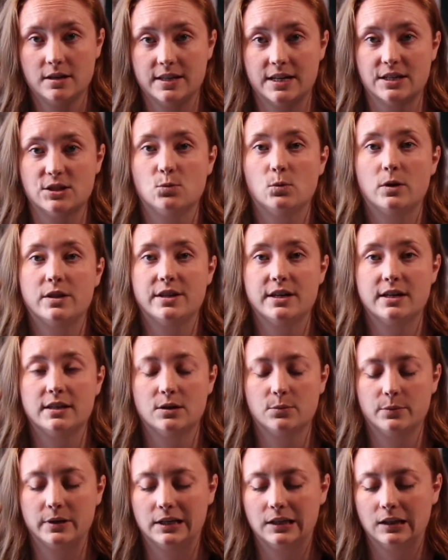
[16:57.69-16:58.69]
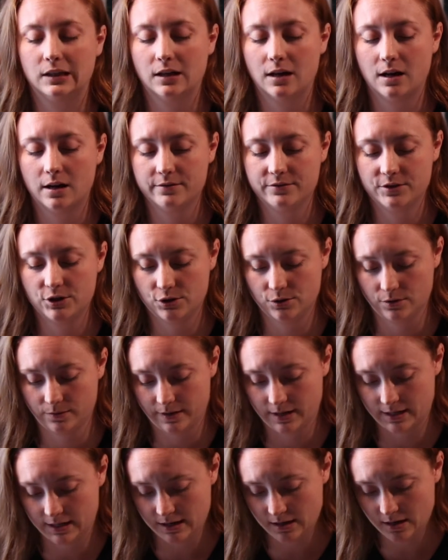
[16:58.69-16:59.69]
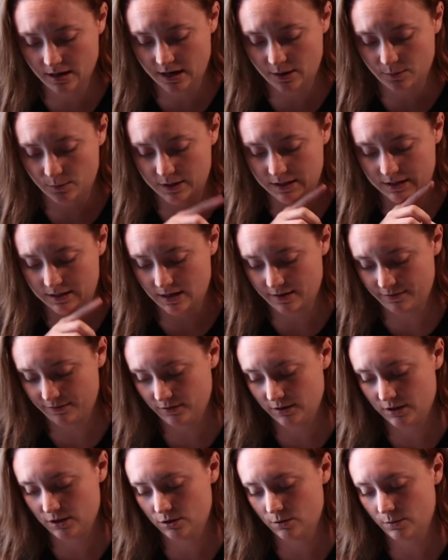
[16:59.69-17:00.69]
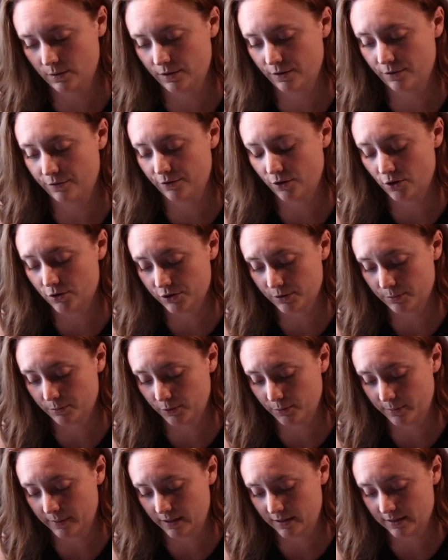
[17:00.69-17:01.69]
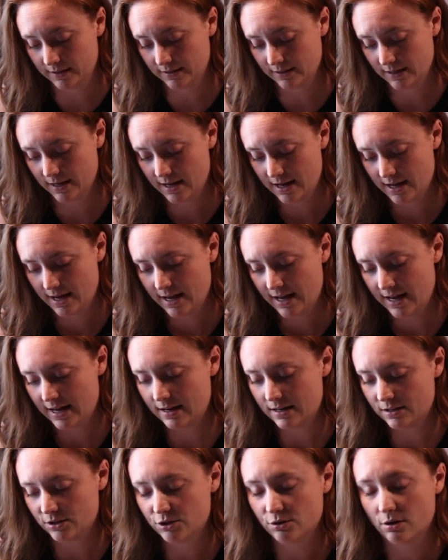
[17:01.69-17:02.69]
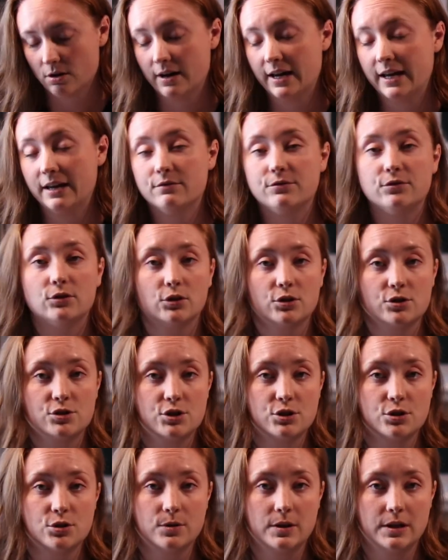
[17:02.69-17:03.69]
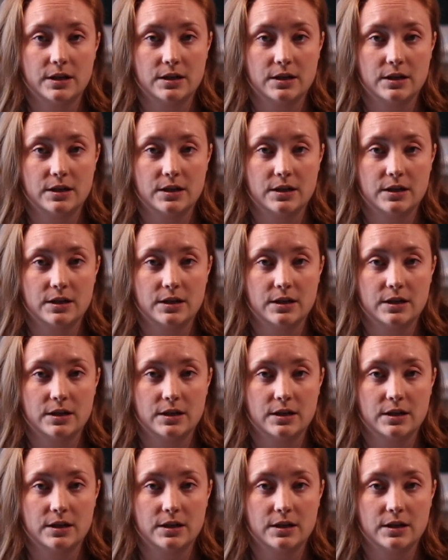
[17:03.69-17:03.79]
That's one thing that we love to do around here, and we definitely do with our frozen blueberries, is throw a handful or two